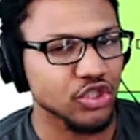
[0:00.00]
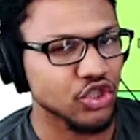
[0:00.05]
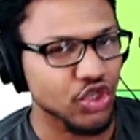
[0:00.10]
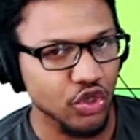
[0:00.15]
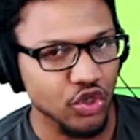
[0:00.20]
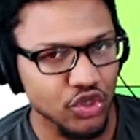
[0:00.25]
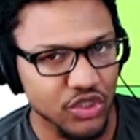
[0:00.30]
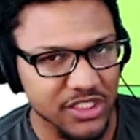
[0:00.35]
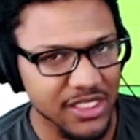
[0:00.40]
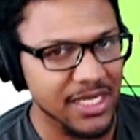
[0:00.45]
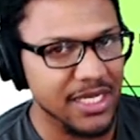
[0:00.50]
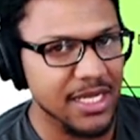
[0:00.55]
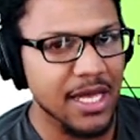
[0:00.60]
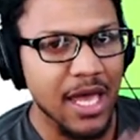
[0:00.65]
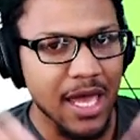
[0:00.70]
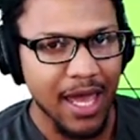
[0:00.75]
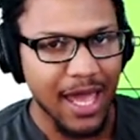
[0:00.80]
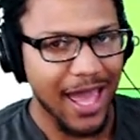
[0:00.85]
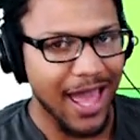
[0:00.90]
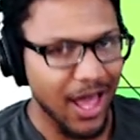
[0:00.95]
So you see
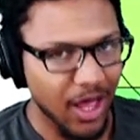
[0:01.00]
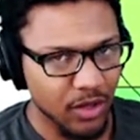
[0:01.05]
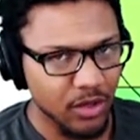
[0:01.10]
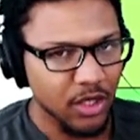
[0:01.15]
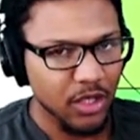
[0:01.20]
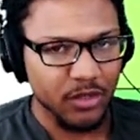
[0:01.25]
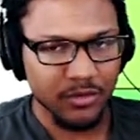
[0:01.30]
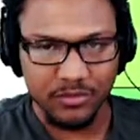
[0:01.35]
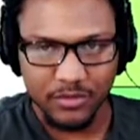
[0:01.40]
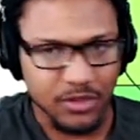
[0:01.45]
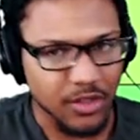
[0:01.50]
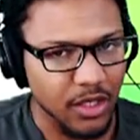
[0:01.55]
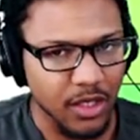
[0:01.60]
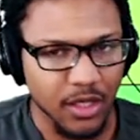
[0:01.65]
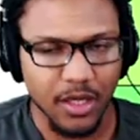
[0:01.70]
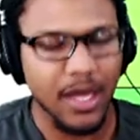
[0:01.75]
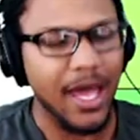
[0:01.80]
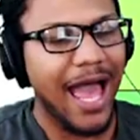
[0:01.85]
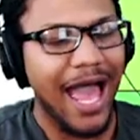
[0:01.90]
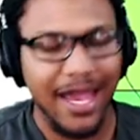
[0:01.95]
how
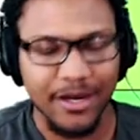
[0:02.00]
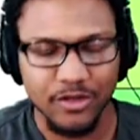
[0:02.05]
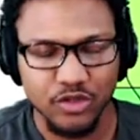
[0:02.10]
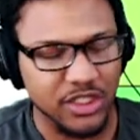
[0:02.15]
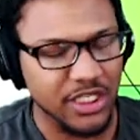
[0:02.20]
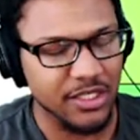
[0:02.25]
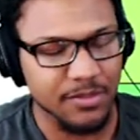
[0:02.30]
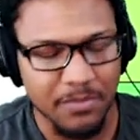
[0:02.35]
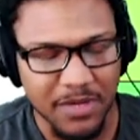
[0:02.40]
I didn't